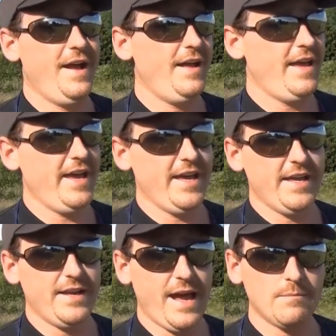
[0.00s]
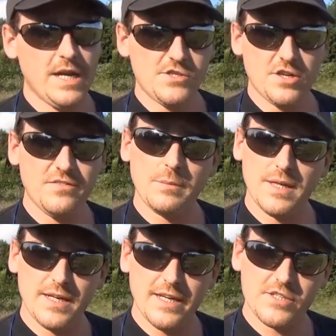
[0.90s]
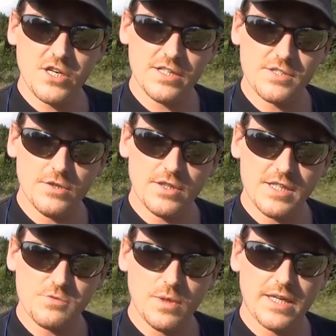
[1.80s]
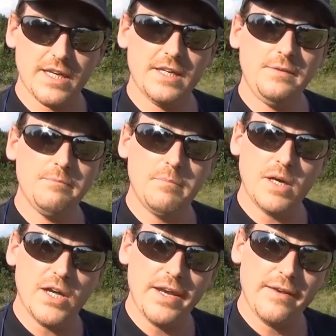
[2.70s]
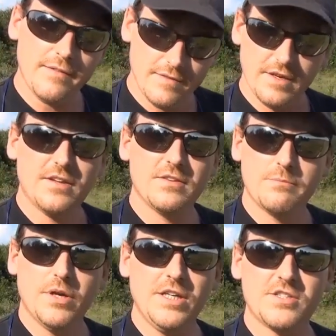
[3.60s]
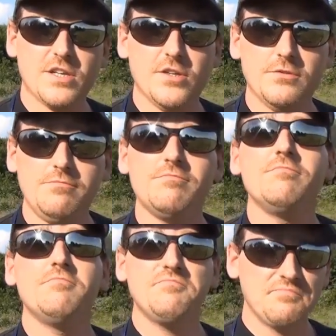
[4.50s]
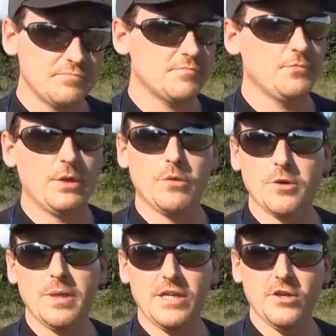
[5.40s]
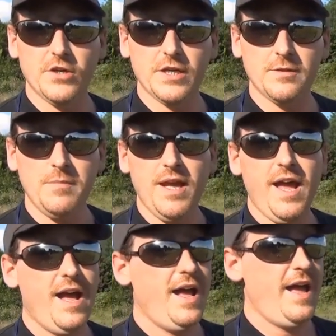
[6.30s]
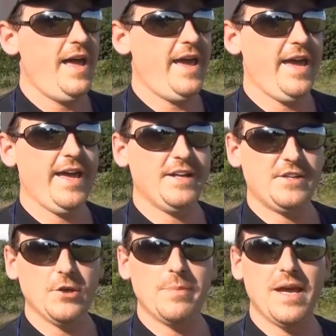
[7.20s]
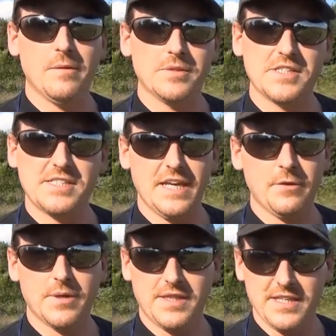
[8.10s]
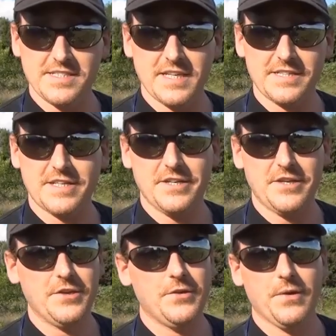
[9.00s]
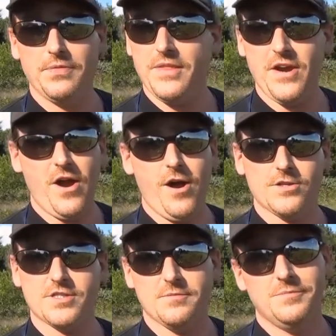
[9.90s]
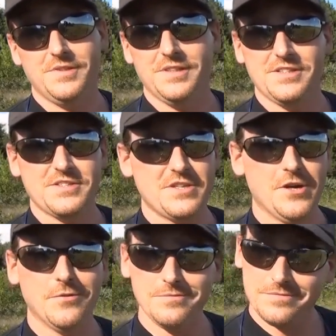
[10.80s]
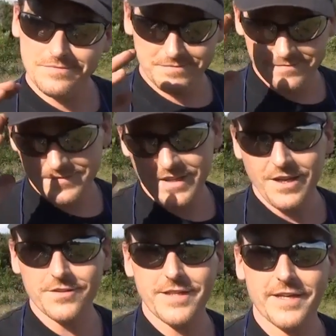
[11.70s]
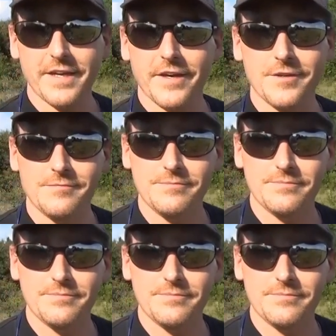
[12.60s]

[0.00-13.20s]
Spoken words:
And I'm not sure if I'm going to get a chance to do it this weekend, but pretty soon we will be doing them. And you'll be able to see what these things can do. They're awesome. So y'all take care.